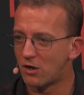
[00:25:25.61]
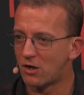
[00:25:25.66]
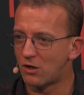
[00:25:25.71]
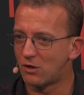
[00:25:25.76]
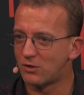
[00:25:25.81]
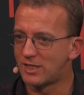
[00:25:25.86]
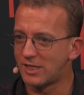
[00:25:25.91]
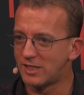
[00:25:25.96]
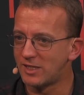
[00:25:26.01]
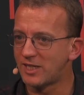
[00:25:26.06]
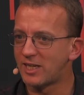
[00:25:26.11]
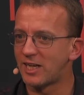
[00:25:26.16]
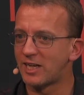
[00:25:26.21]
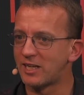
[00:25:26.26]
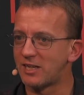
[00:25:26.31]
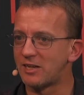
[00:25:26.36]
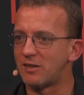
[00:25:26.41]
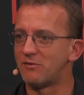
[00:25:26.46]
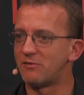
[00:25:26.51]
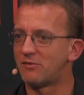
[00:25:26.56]
a
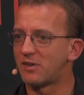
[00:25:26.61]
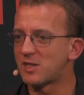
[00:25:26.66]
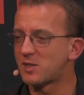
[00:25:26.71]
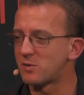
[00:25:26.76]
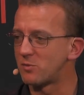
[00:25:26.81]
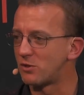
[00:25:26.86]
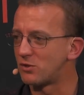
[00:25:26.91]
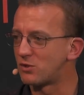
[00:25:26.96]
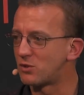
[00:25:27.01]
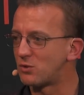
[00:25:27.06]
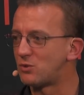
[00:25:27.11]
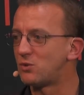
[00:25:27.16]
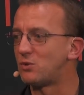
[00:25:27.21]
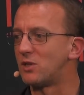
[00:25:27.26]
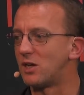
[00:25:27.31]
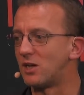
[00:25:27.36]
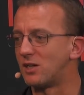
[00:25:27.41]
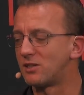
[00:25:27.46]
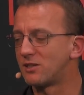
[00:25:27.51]
dedicated investment to do that.